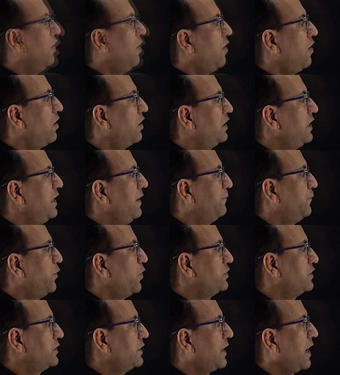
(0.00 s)
or the
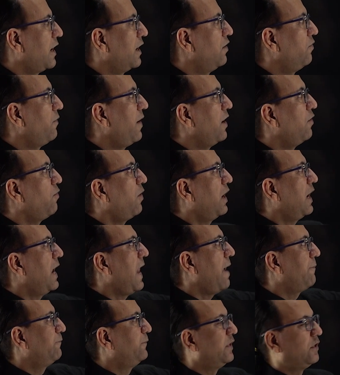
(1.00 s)
posterior cardinal vein? What will
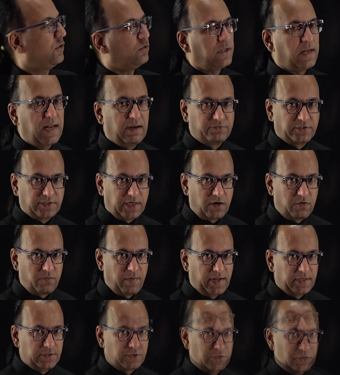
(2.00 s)
happen to the left-sided
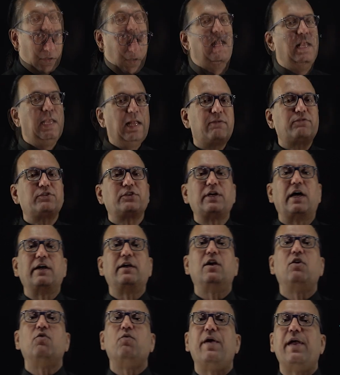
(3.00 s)
veins?
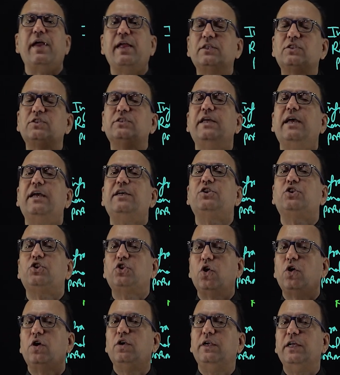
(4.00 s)
Left-sided veins, they
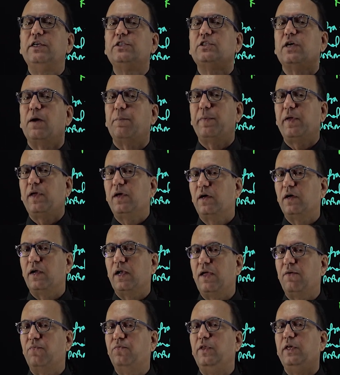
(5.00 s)
should disappear.
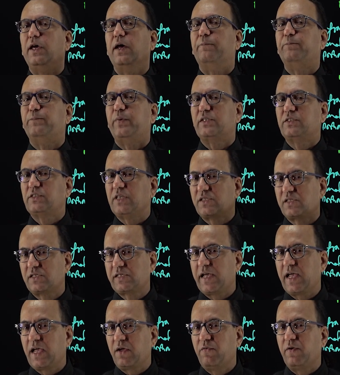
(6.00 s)
If they are
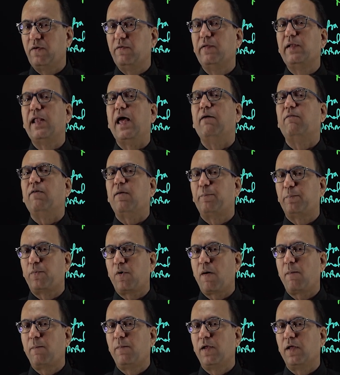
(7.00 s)
persisting, we will have a
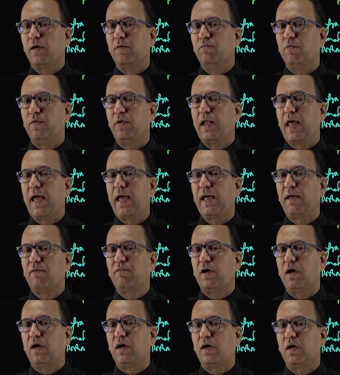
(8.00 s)
problem. We will have
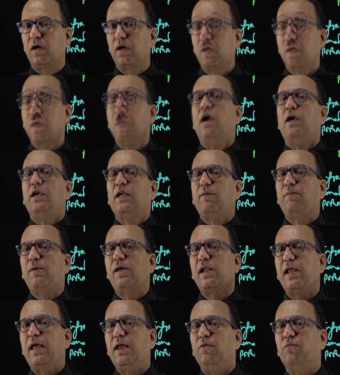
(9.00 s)
a
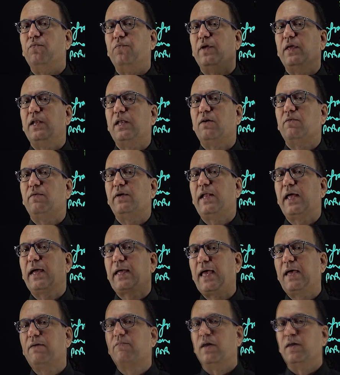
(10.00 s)
double inferior vena
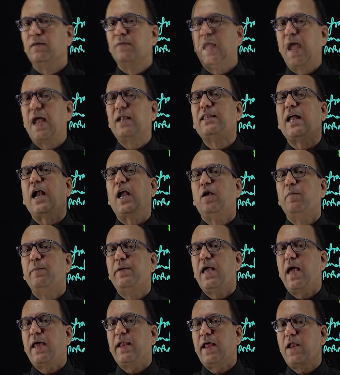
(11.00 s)
cava, and that will
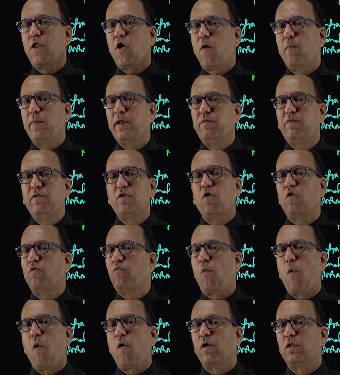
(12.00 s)
be an anomaly. We don't
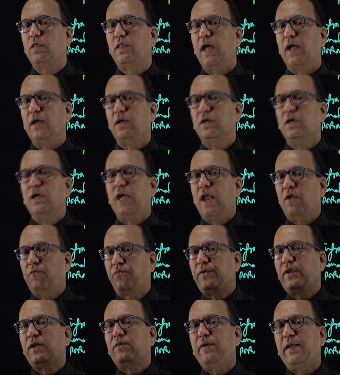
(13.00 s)
want that.
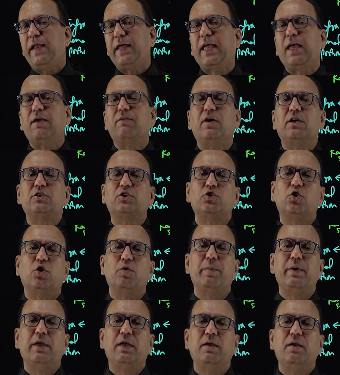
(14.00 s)
Inferior vena cava should
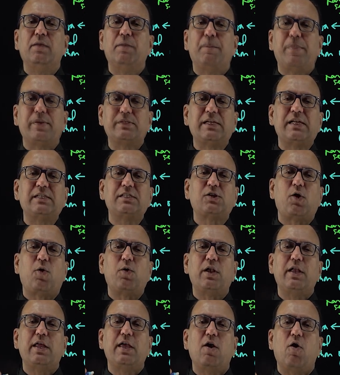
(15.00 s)
be present
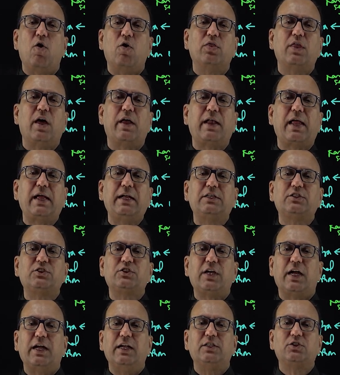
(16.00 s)
only on the right
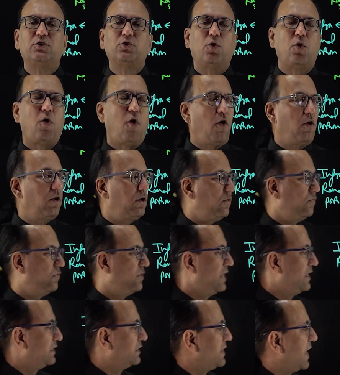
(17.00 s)
side. So all of
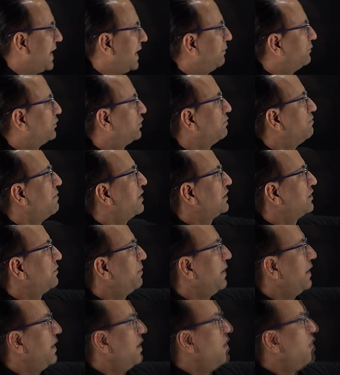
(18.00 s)
these names must
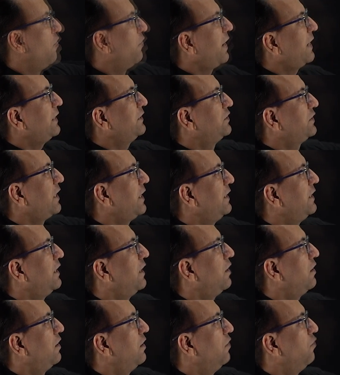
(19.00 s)
be
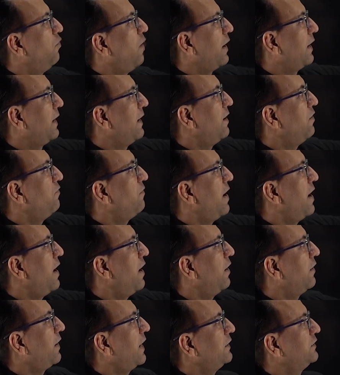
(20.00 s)
right-sided vitelline
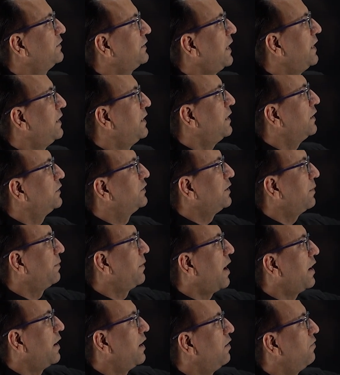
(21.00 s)
vein, right-sided
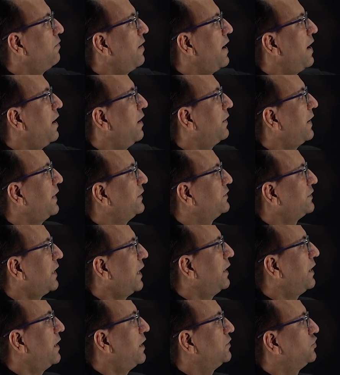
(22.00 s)
subcardinal vein,
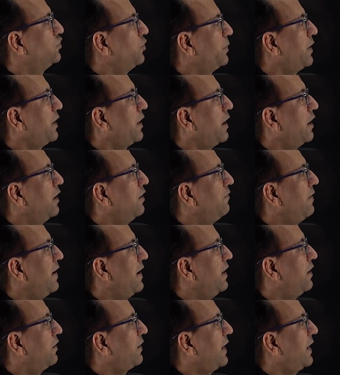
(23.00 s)
right-sided supracardinal vein,